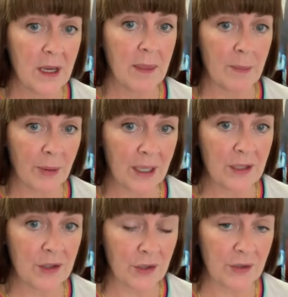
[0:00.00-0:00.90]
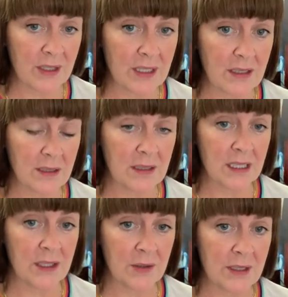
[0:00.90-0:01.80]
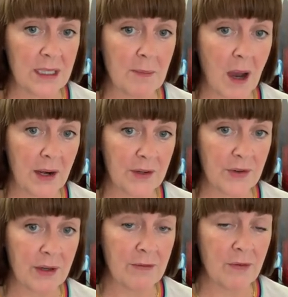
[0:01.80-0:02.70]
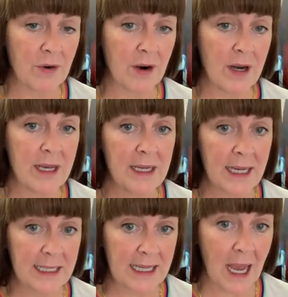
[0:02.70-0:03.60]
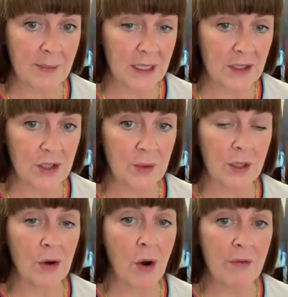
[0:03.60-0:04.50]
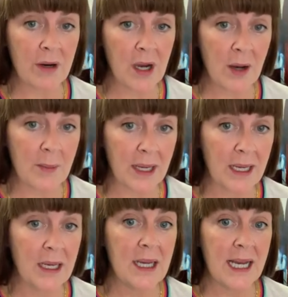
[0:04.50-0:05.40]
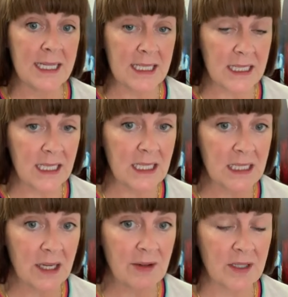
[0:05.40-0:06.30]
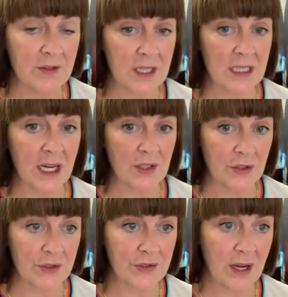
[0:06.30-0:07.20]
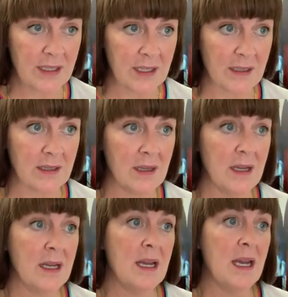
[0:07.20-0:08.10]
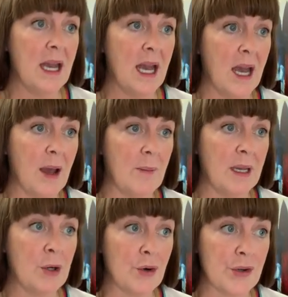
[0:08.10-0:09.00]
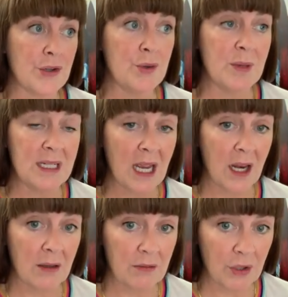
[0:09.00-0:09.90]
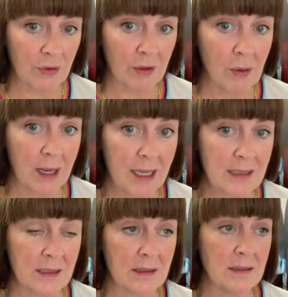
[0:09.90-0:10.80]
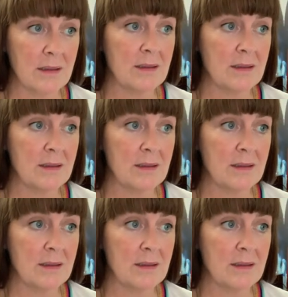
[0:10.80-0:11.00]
the pregnant uterus is continuously monitoring for, adapting to, and overcoming a distinct series of gestational stresses in order to maintain uterine quiescence.